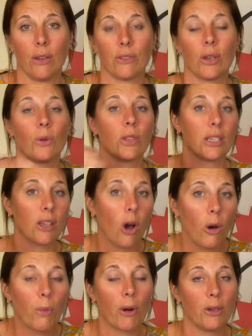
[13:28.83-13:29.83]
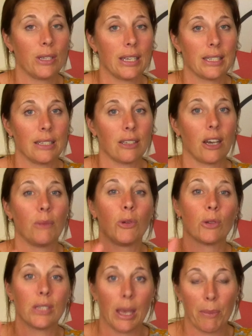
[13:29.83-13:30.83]
So, this whole processing time, you're
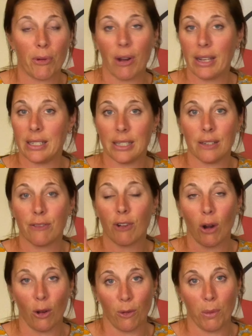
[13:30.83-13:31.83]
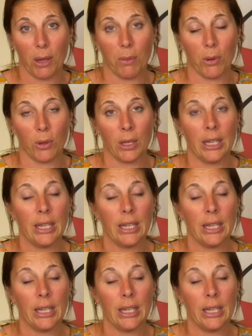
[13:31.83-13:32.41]
separated for a lot of people.